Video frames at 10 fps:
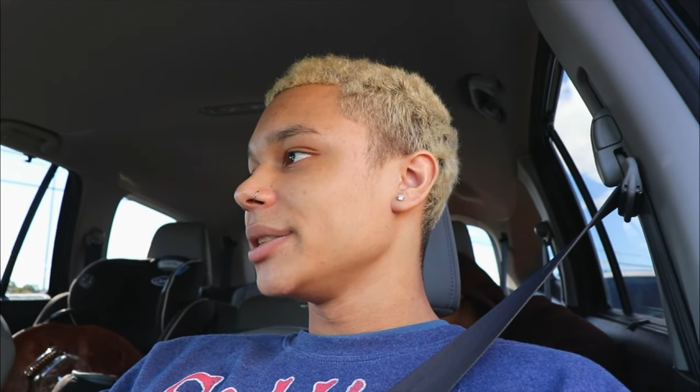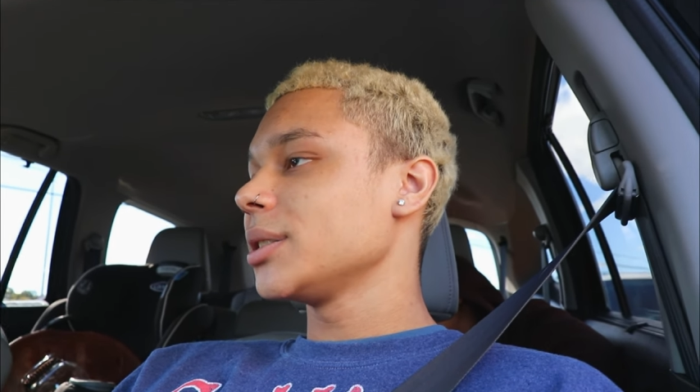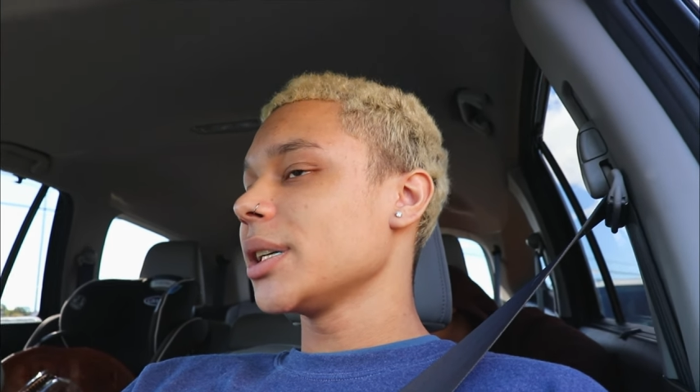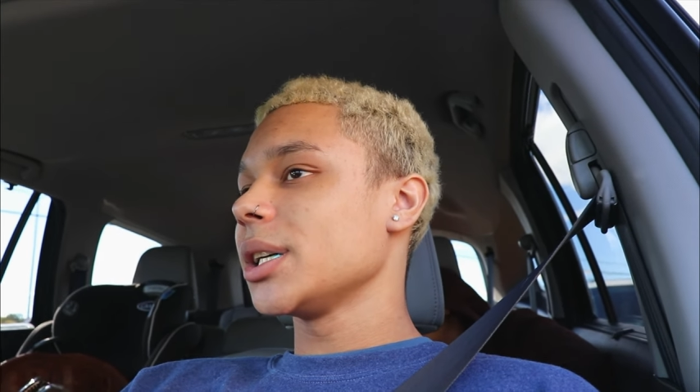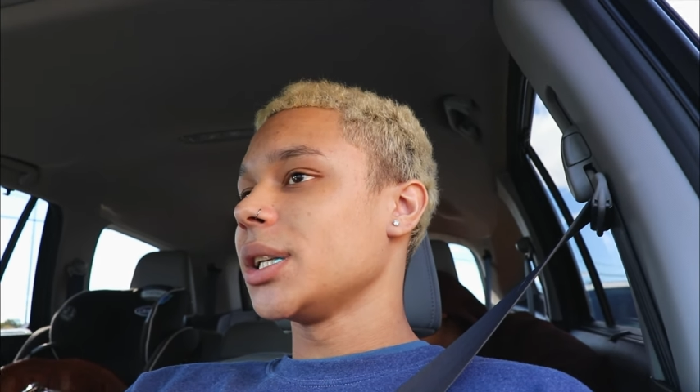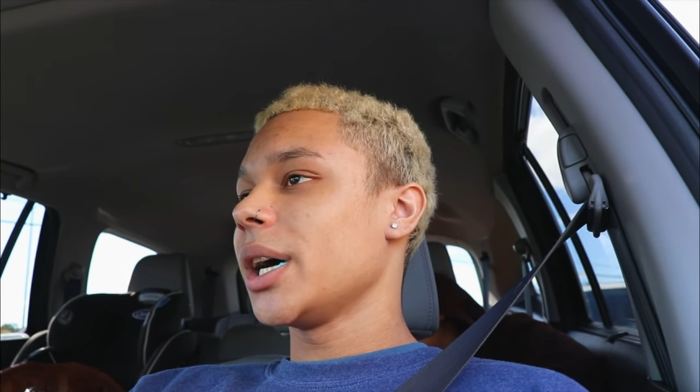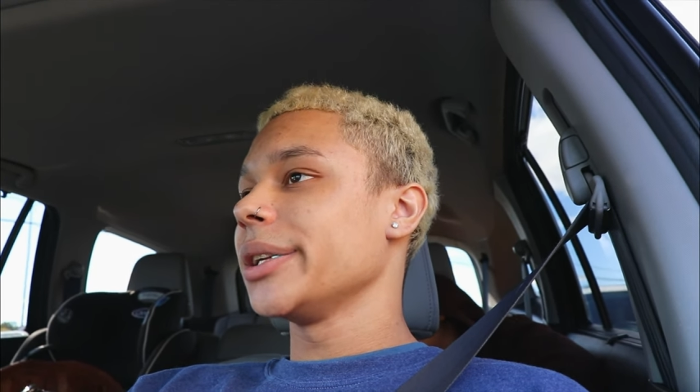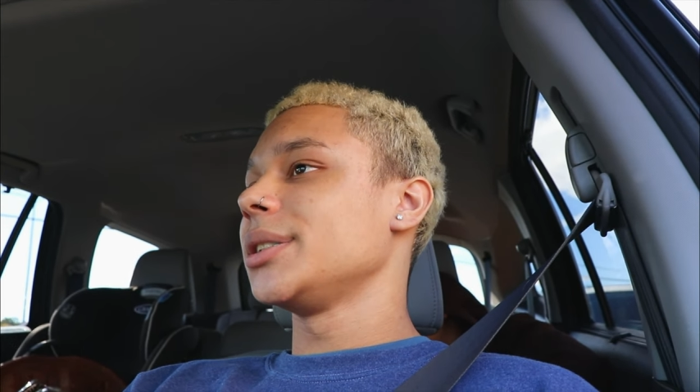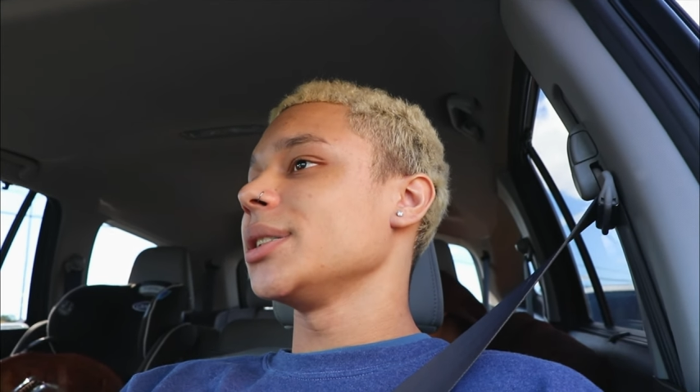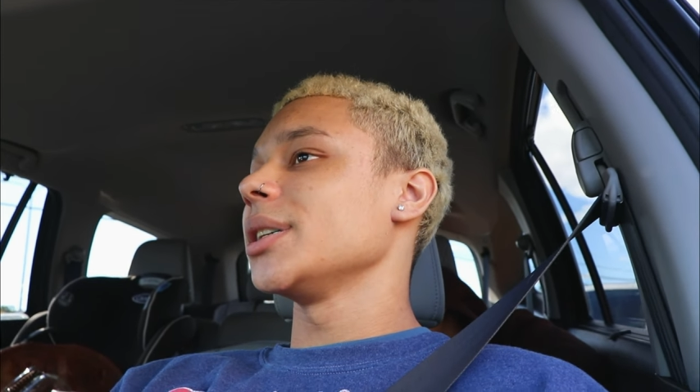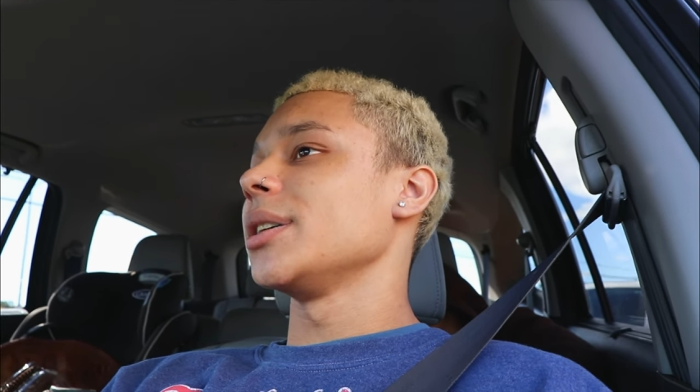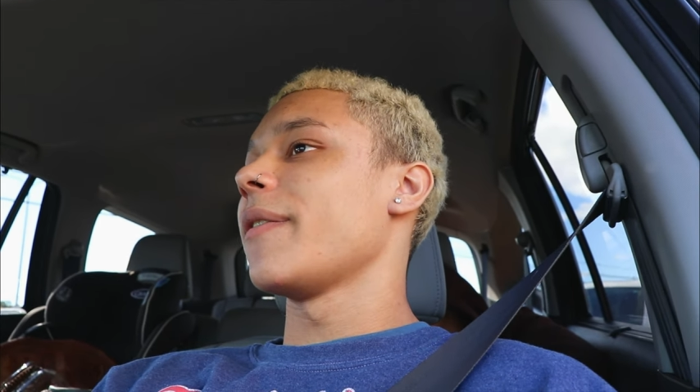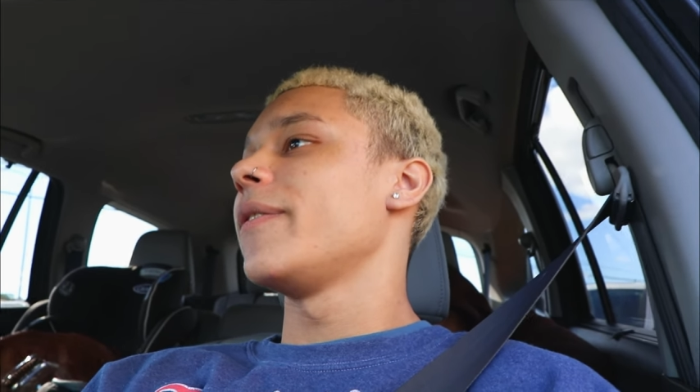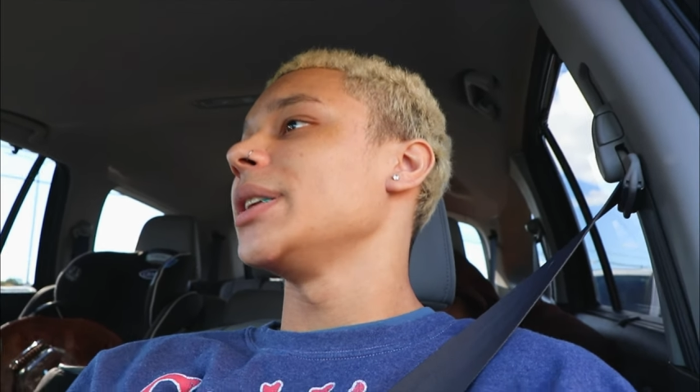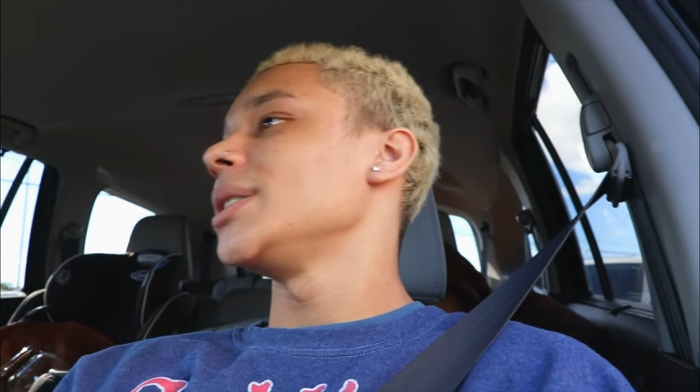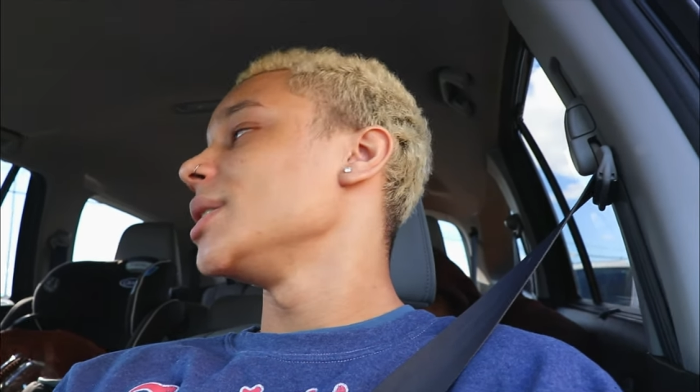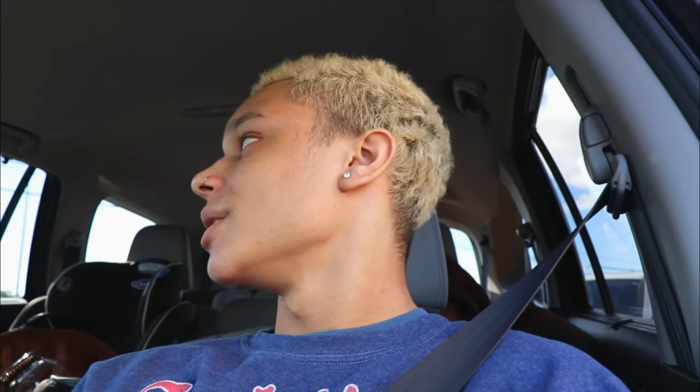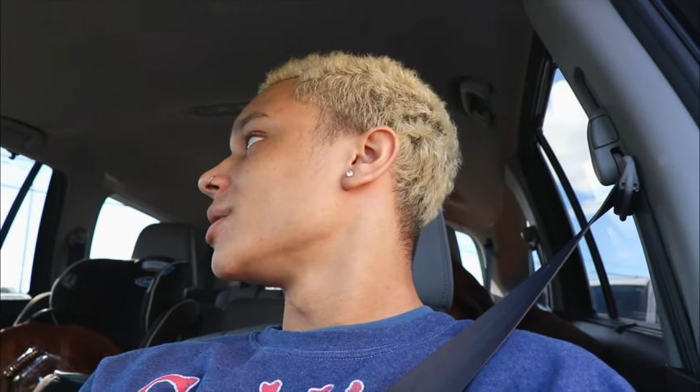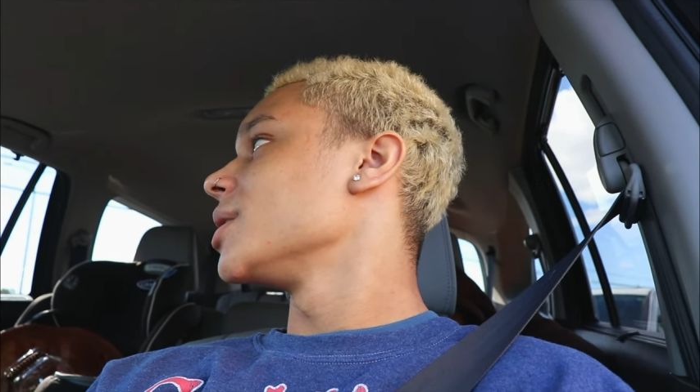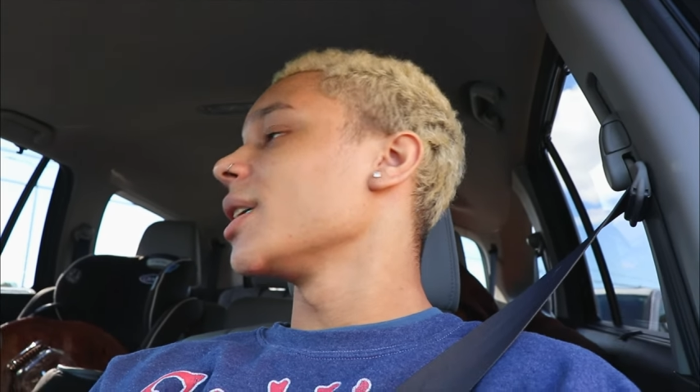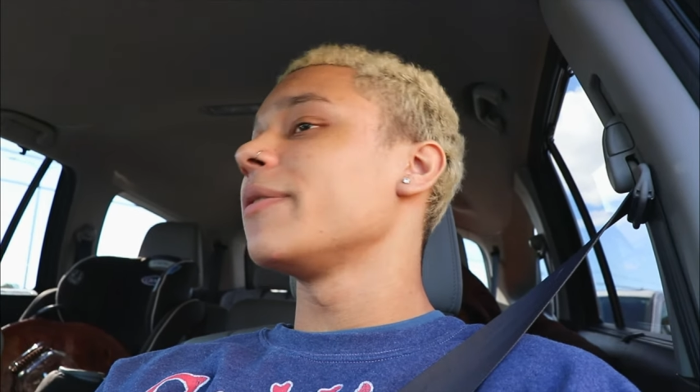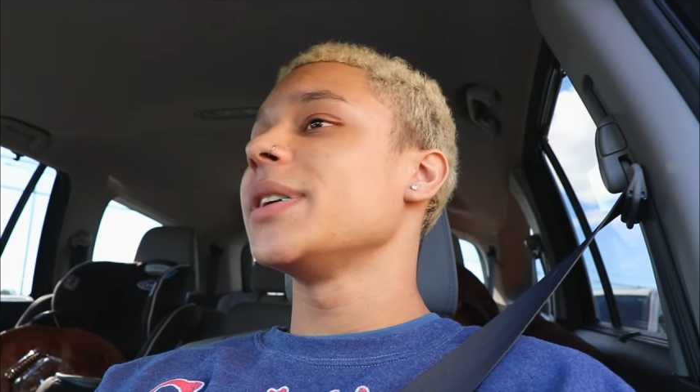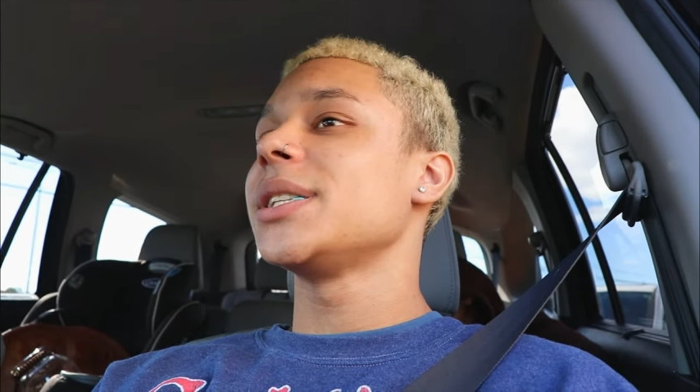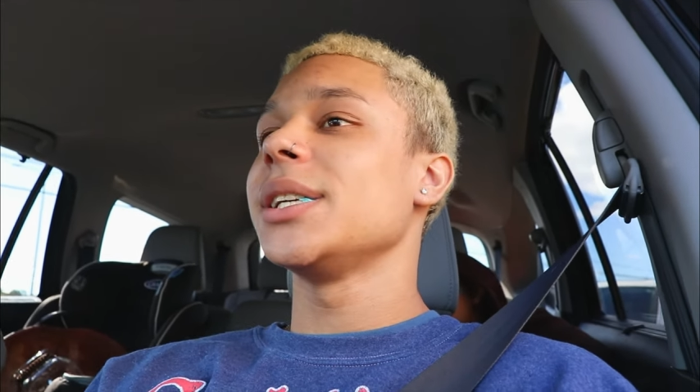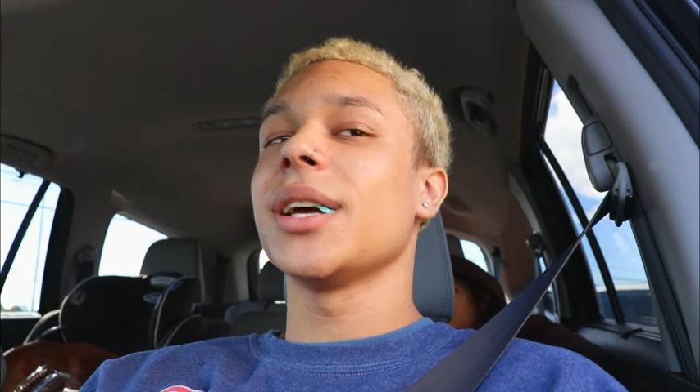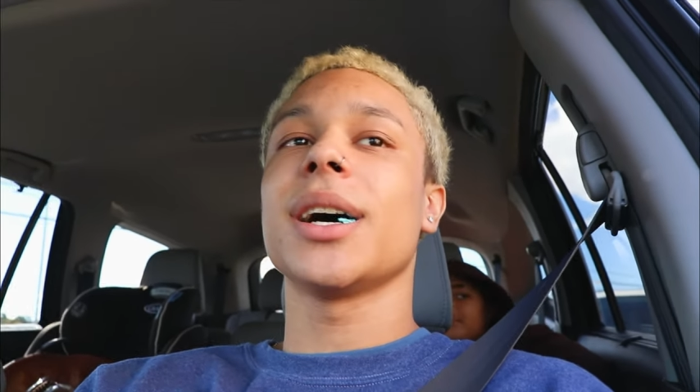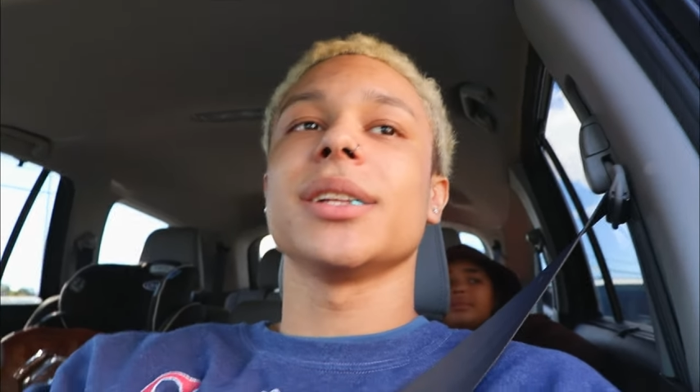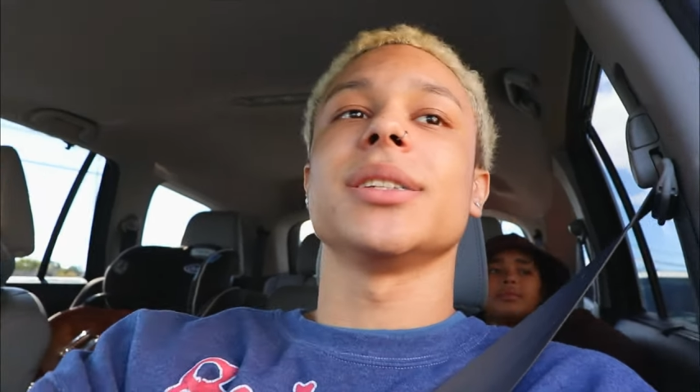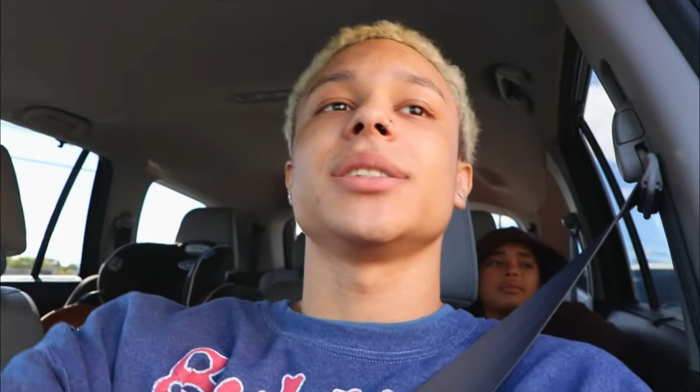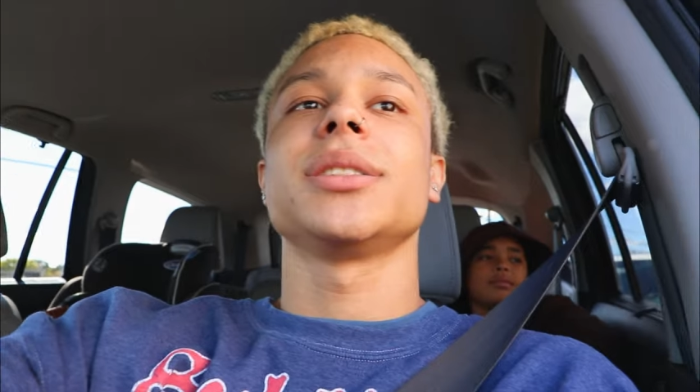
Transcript: It's like a dollar to like 15. Damn. To like $15.